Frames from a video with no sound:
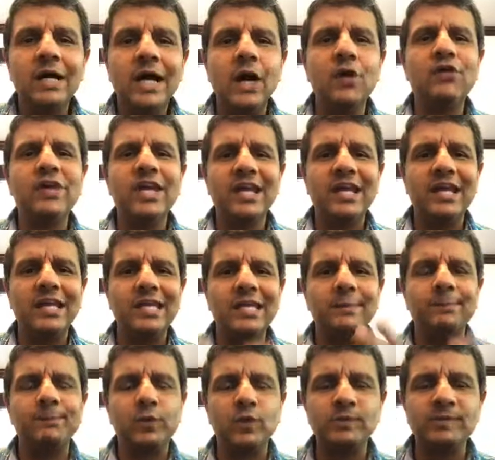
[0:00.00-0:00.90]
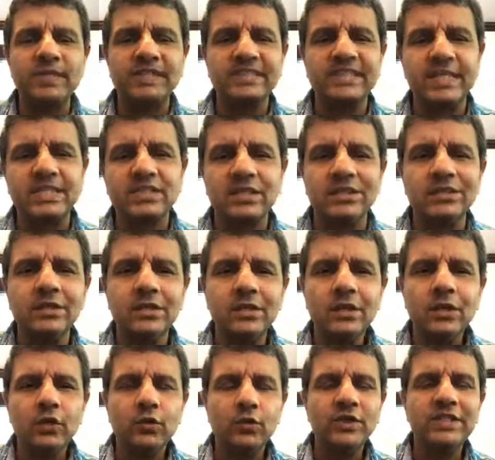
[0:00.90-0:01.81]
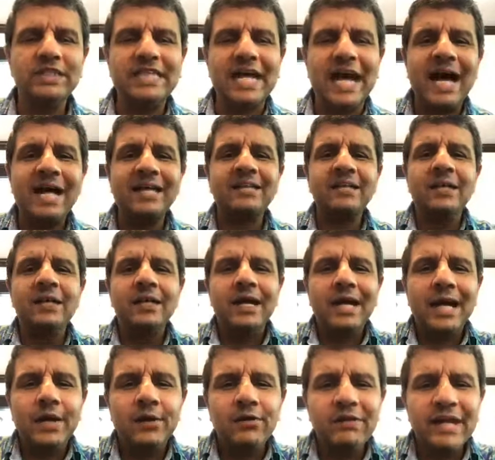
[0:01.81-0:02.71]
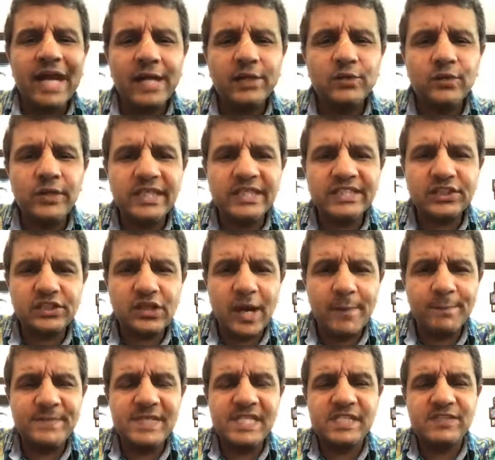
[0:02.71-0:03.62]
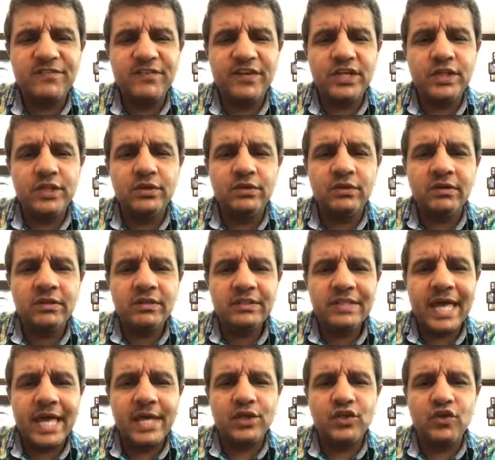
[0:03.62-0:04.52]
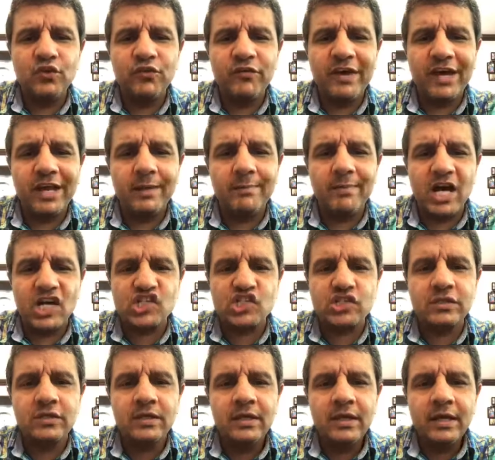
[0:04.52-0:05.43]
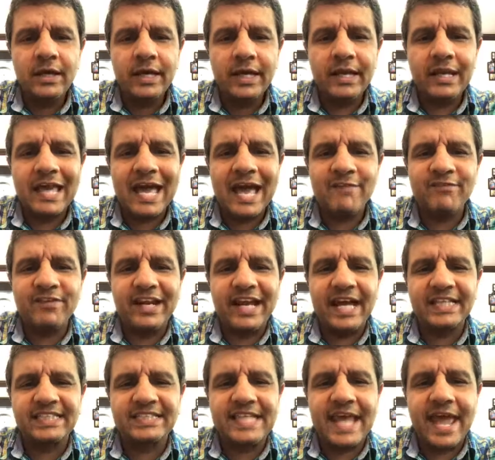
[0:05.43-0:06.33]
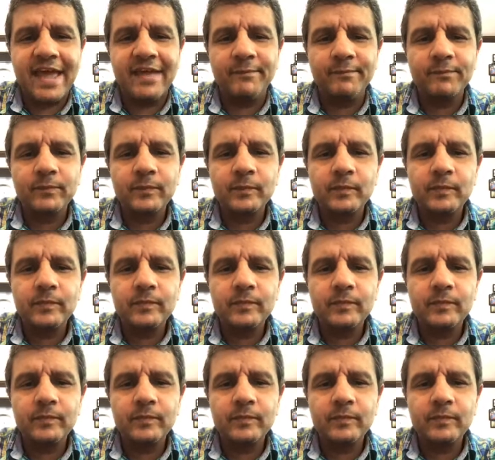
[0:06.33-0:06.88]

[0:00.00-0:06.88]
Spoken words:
How can I improve the session? With that, I would like to stop this video. Thank you very much and have a nice day.